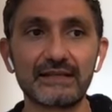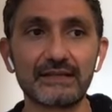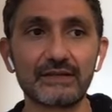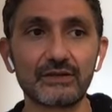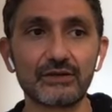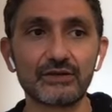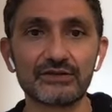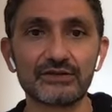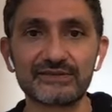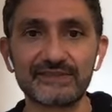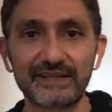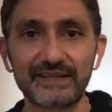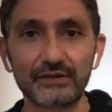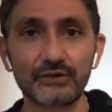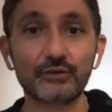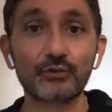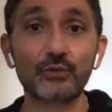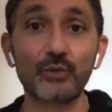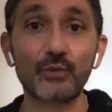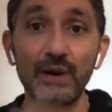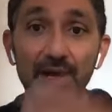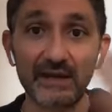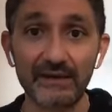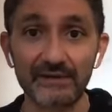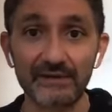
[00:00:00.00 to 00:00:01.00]
getting a
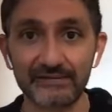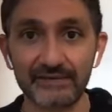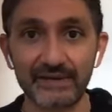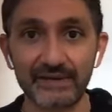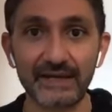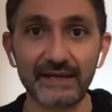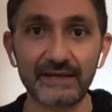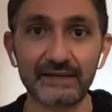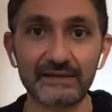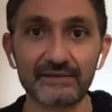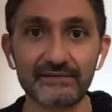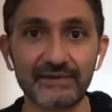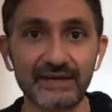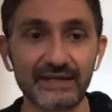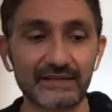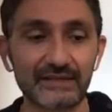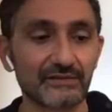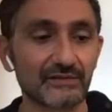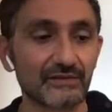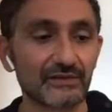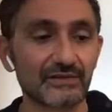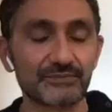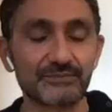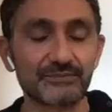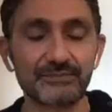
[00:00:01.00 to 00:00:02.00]
second wave,
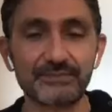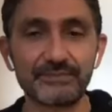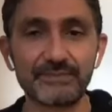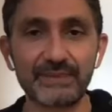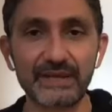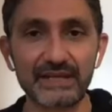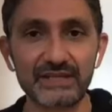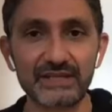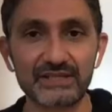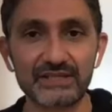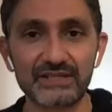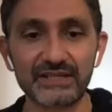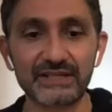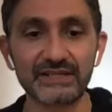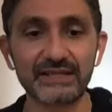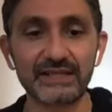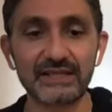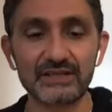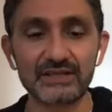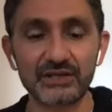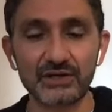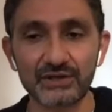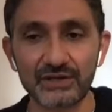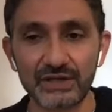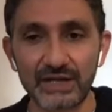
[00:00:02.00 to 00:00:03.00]
and that
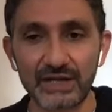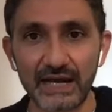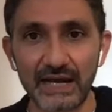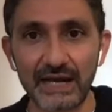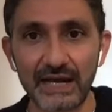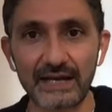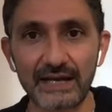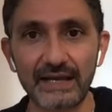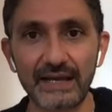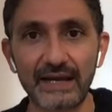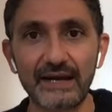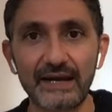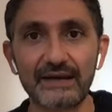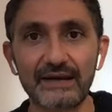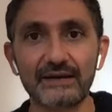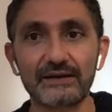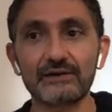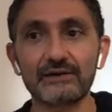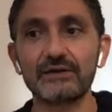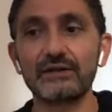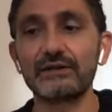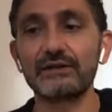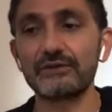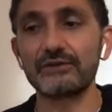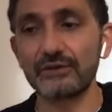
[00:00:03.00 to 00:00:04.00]
Beijing and Shanghai
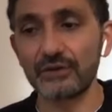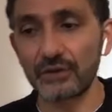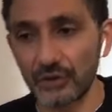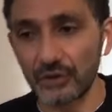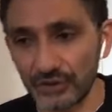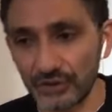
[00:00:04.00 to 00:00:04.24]
are